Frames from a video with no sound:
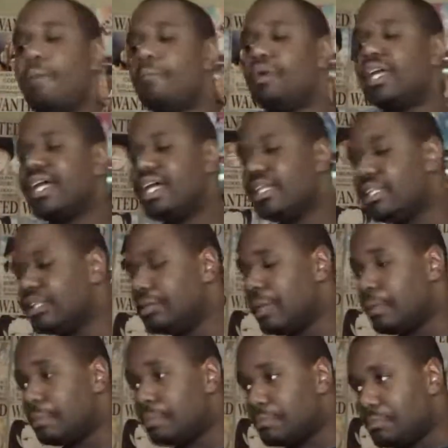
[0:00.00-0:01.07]
But in
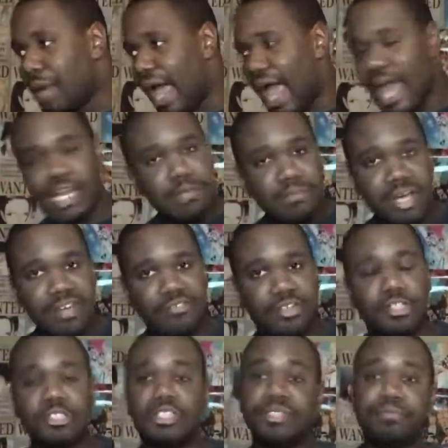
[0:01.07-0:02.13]
the anime
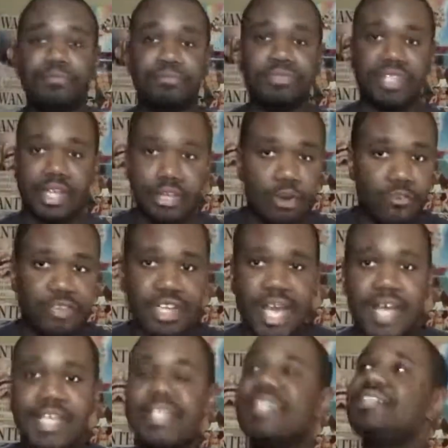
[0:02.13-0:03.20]
version, the
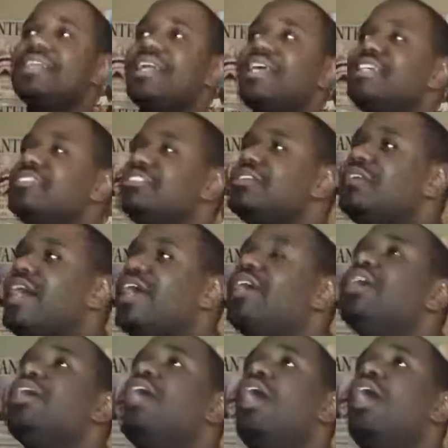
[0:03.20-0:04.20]
OVA, they didn't show that.